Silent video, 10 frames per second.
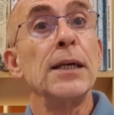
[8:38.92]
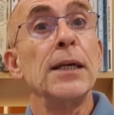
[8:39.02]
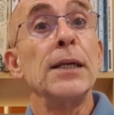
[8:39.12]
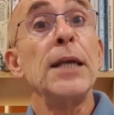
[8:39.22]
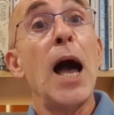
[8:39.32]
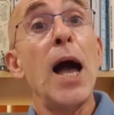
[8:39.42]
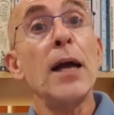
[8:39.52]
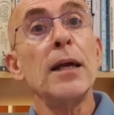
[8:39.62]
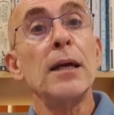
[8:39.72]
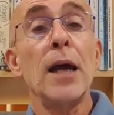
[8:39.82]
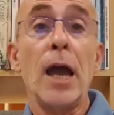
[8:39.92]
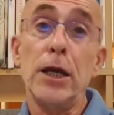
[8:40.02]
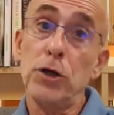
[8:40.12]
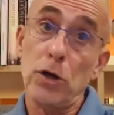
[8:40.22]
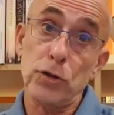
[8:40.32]
young
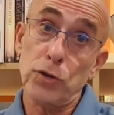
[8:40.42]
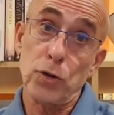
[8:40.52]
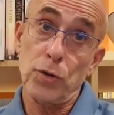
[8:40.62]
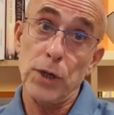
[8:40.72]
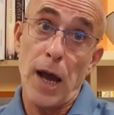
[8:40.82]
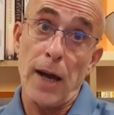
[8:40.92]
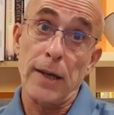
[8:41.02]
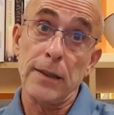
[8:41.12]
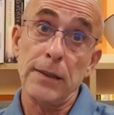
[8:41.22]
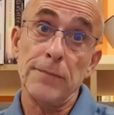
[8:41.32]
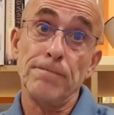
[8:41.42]
and not so young,